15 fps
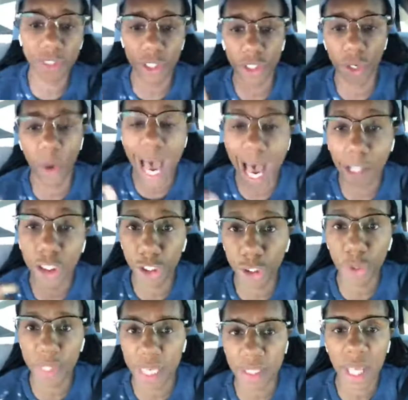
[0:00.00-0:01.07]
to know how to
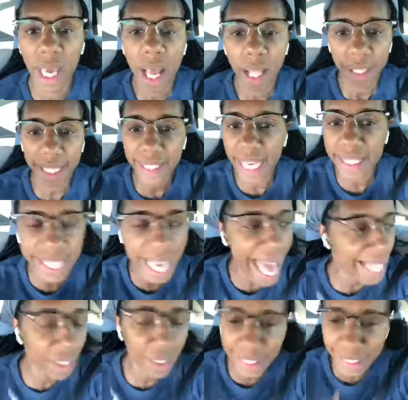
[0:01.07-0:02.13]
do this. Like
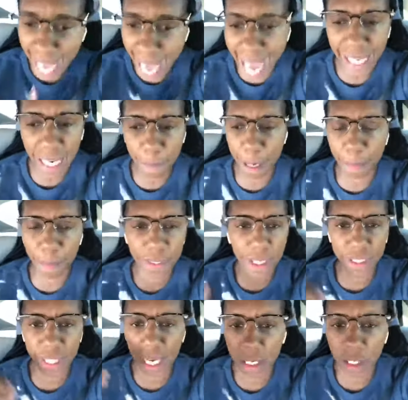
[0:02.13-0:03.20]
they're tagging people. They're
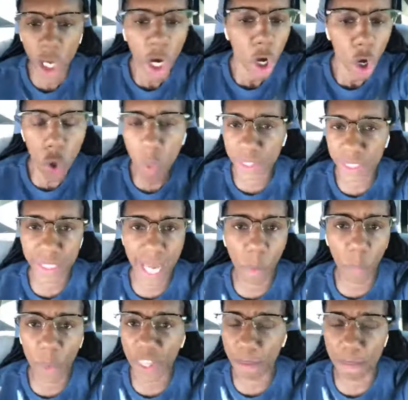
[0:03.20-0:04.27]
saying, who wants to
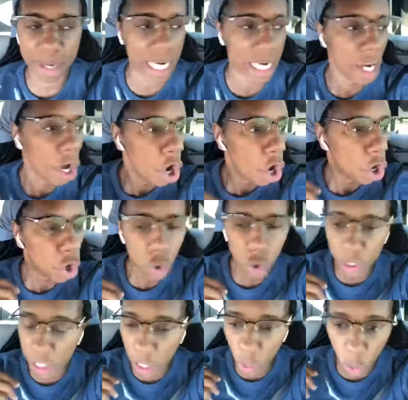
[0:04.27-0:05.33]
come with me?
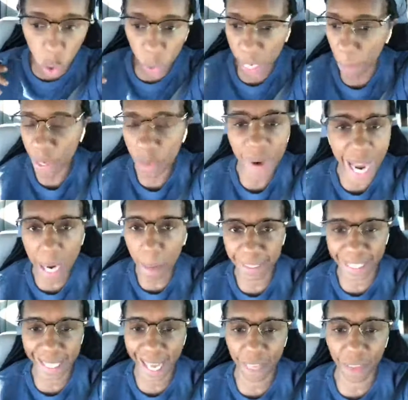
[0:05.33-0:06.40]
Who's, you know, who can we ride up
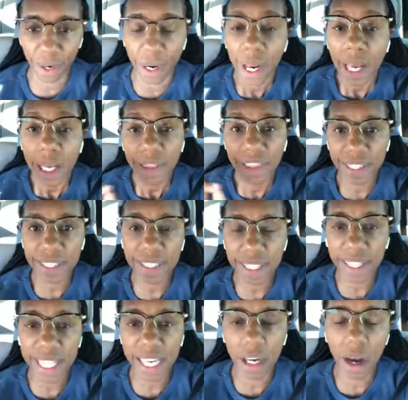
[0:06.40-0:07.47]
together? This is
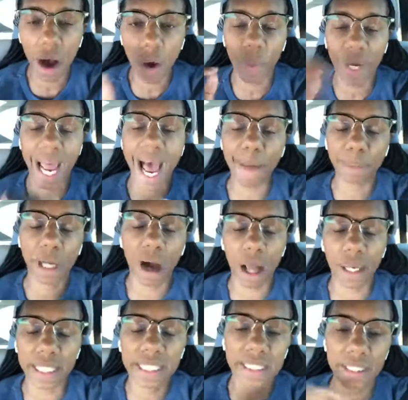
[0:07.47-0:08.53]
the thing called, what I'm
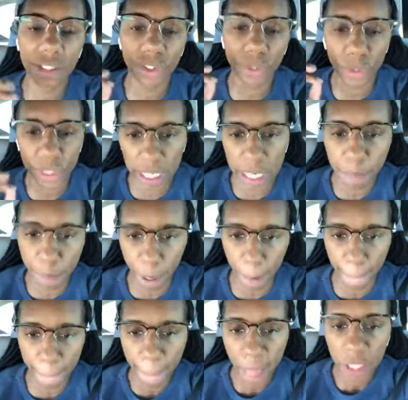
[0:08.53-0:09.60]
calling Sisters
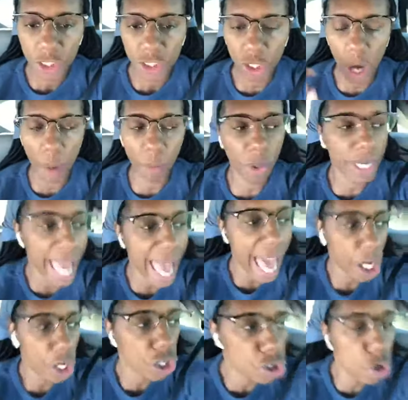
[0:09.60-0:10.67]
Keeper. So I'm going to
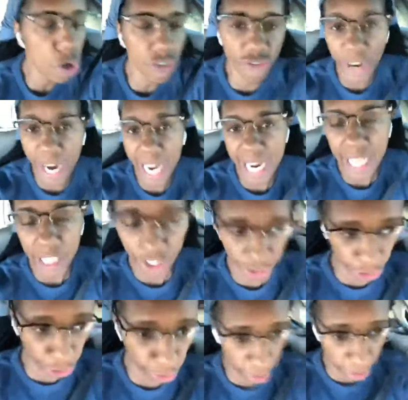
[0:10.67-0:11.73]
add a new phrase
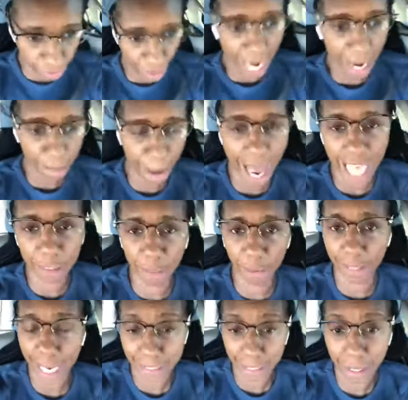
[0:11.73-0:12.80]
to the Defy Impossible
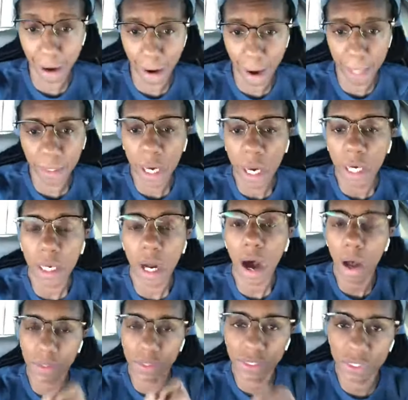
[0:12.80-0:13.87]
lexicon
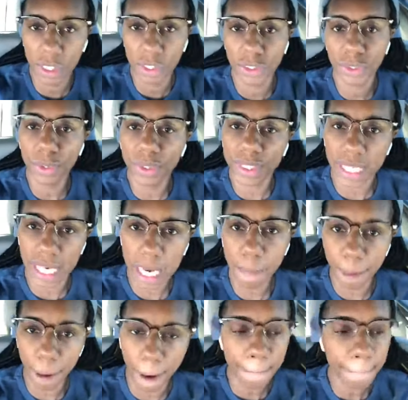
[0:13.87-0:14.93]
called Sisters
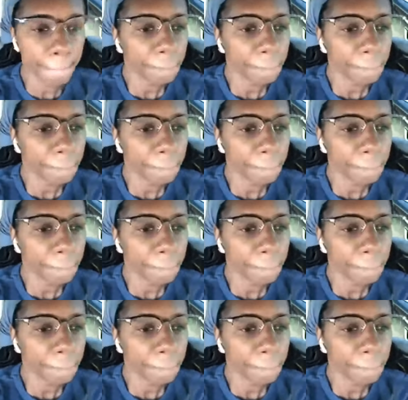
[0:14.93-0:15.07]
Keeper.